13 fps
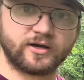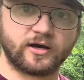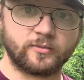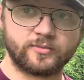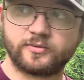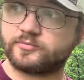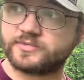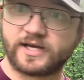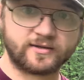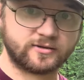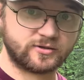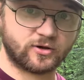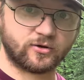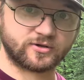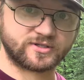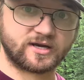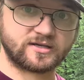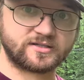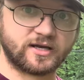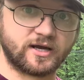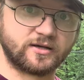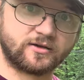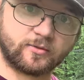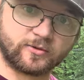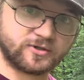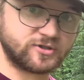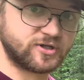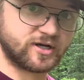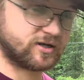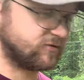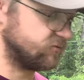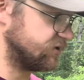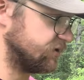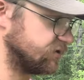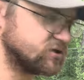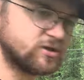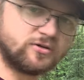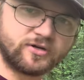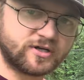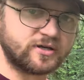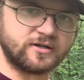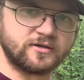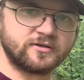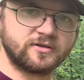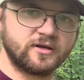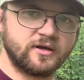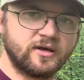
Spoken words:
up, taking the dogs outside, coming and checking everything, just looking at it,